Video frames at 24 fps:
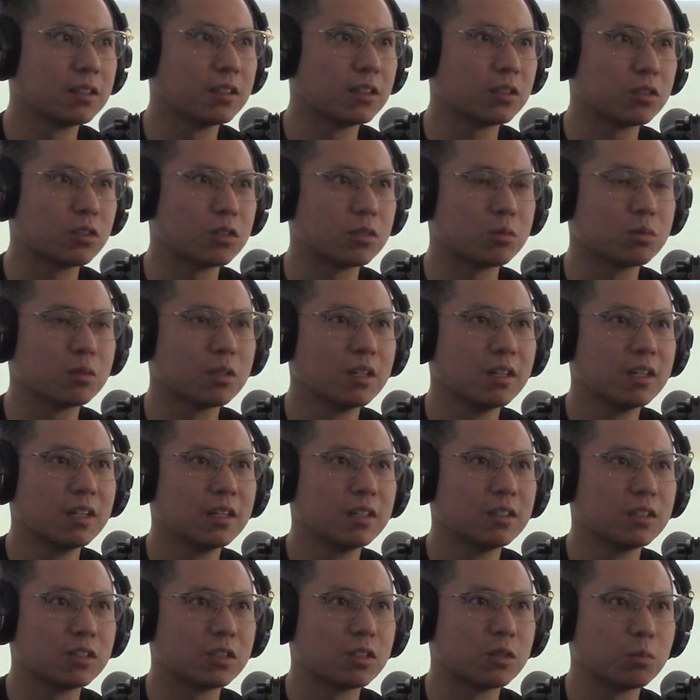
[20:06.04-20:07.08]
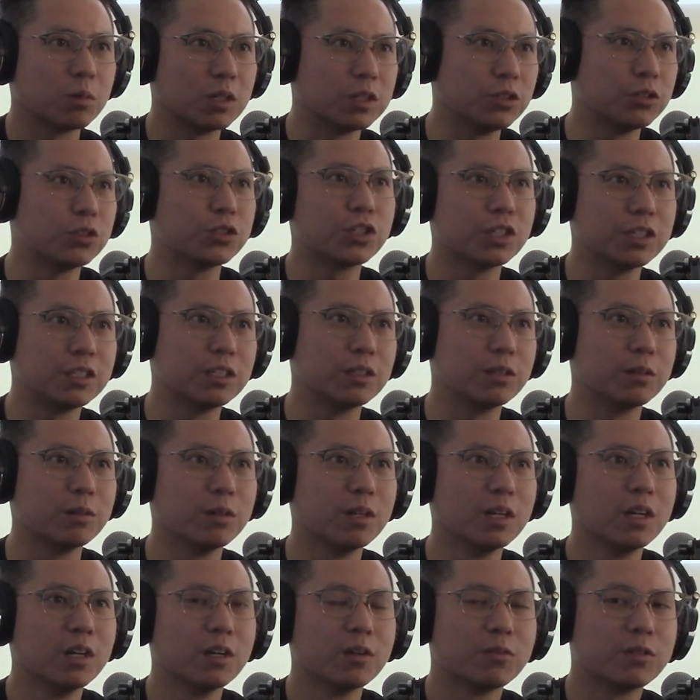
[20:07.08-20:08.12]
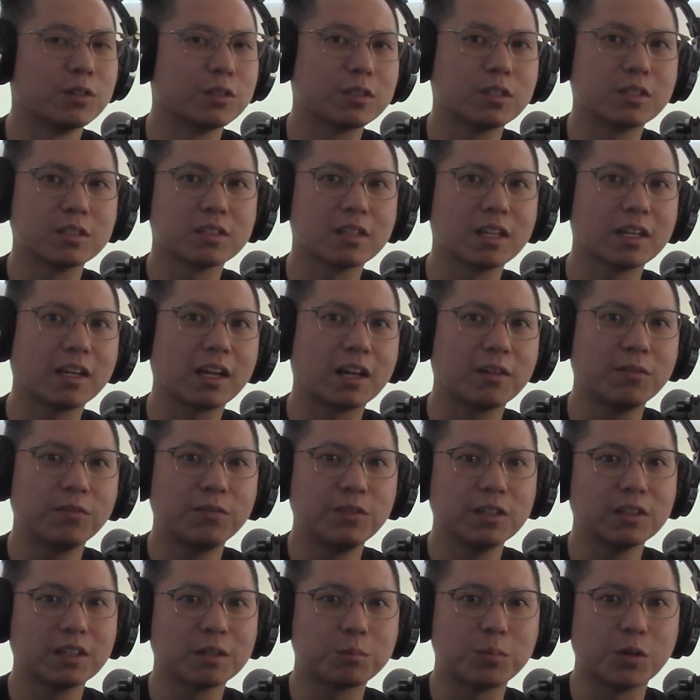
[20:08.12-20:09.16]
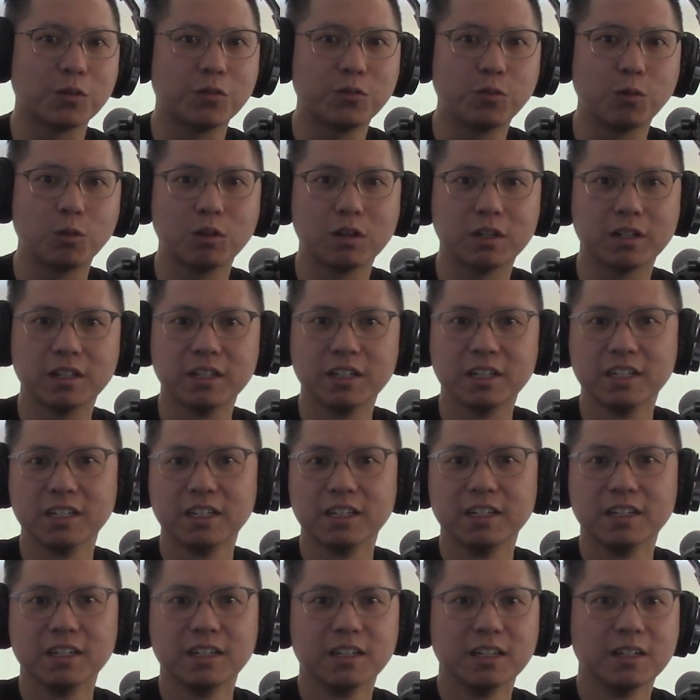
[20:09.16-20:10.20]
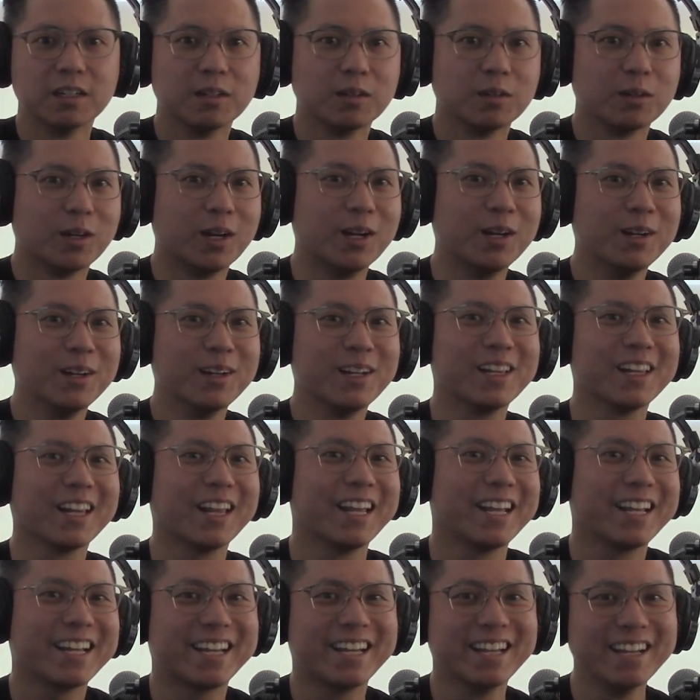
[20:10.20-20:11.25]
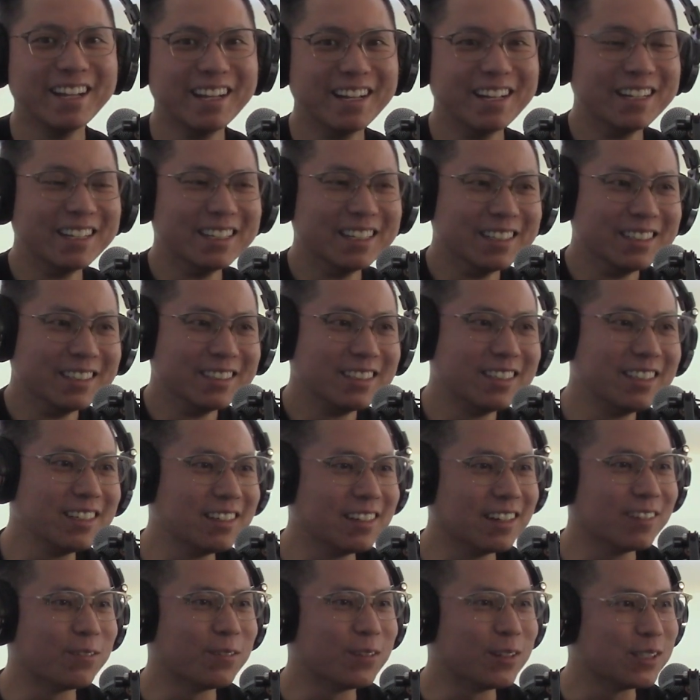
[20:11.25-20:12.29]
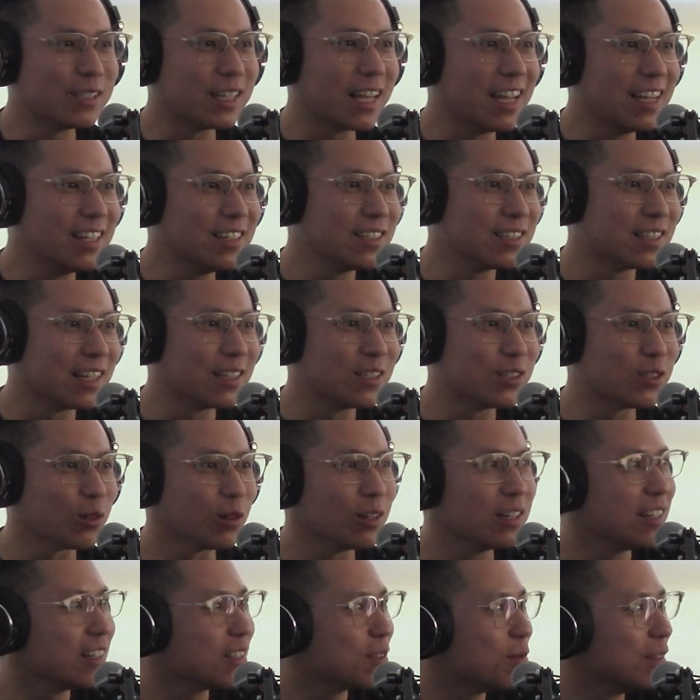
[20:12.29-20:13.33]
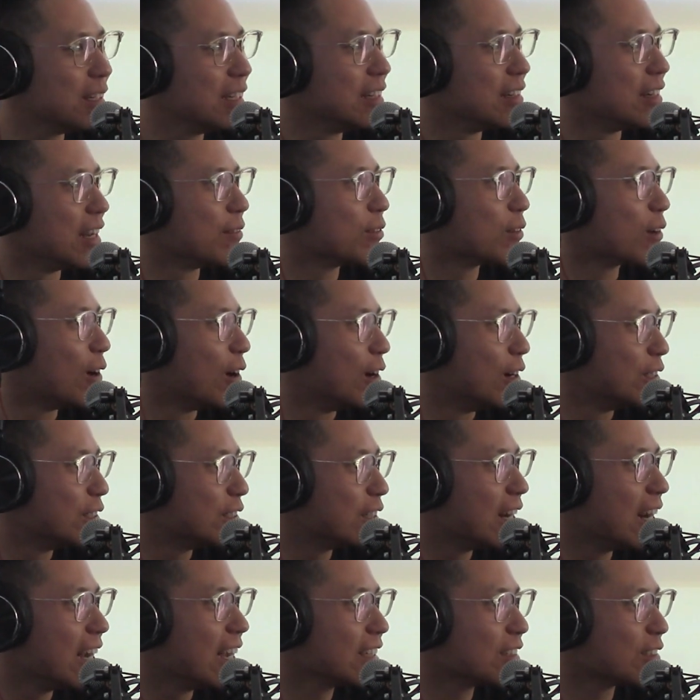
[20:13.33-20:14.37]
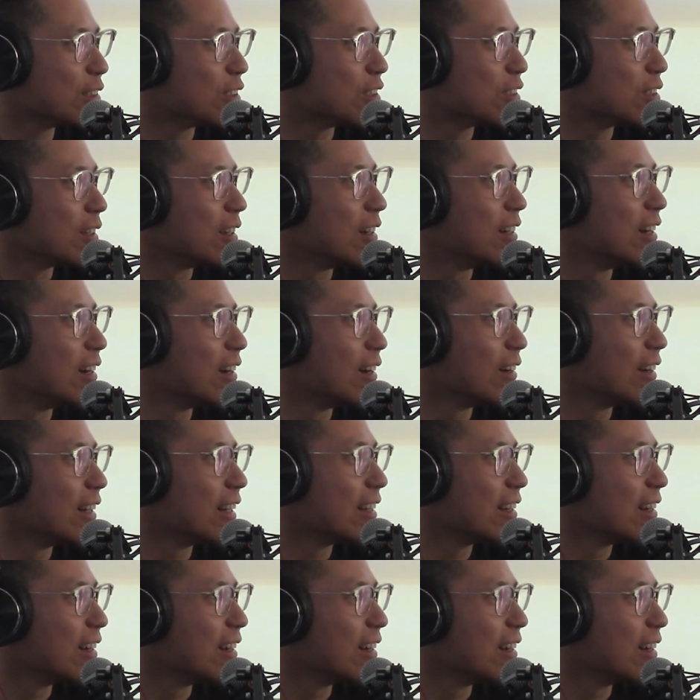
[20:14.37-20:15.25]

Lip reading: This is what you should do. Versus like I feel like before, like, dude, the first agents that joined us, we didn't have contracts or like